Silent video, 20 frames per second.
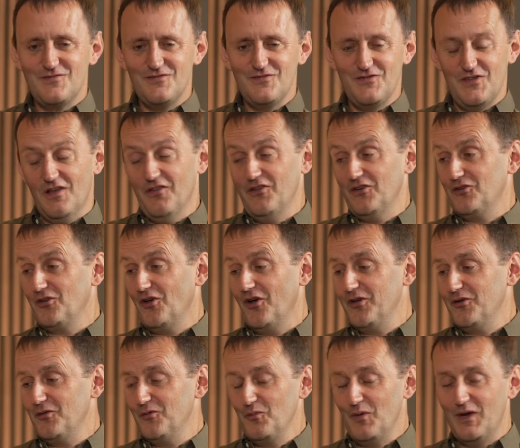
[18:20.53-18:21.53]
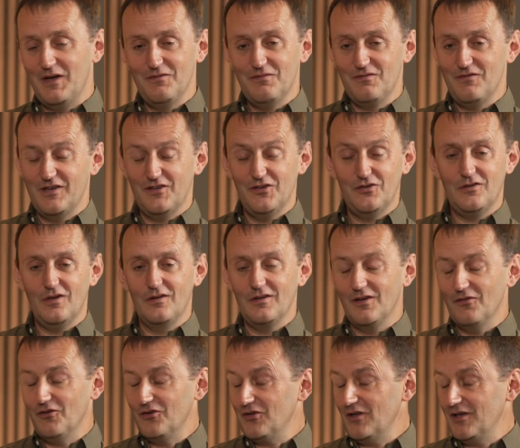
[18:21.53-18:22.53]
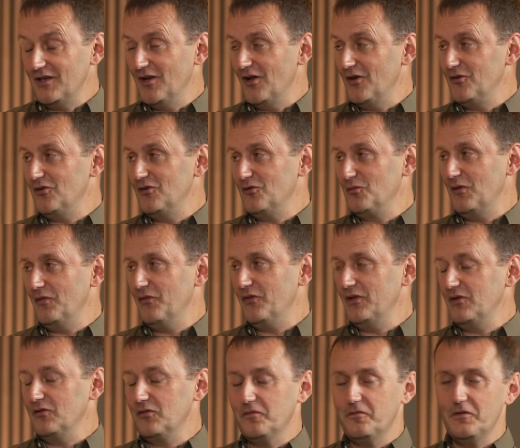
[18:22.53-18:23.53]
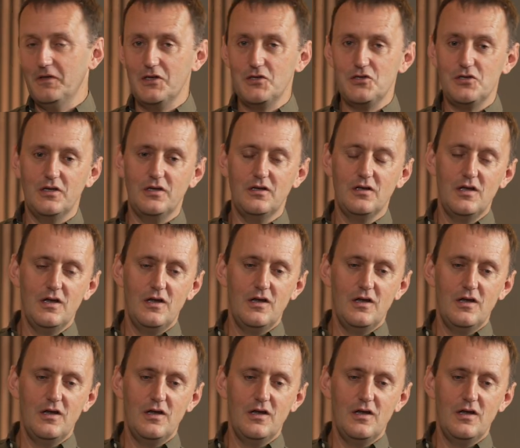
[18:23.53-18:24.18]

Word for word: the other side, when they just don't give us any notice when things are finishing,